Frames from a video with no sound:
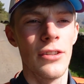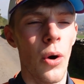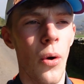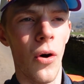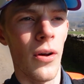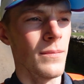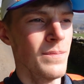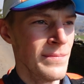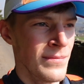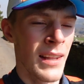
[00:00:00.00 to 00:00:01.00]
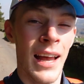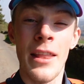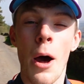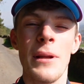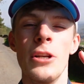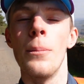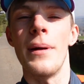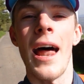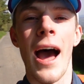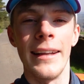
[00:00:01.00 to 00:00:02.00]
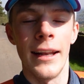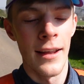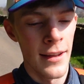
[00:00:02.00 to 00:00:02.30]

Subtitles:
Tor, and that'll be number 9